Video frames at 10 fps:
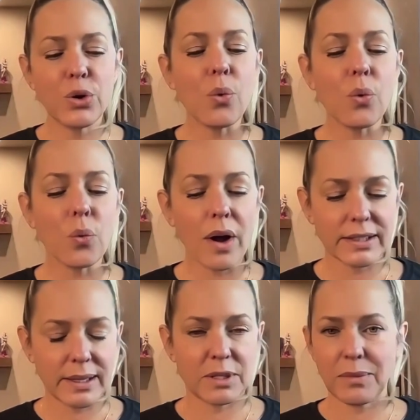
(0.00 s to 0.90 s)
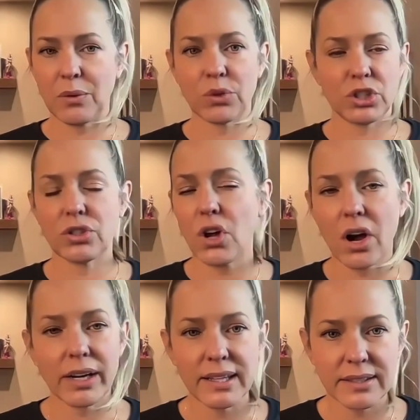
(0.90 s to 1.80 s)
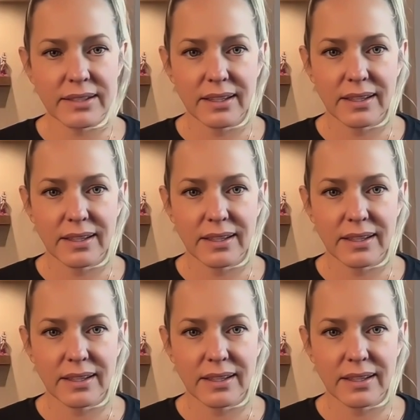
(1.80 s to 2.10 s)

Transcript: walked up to me and were just honest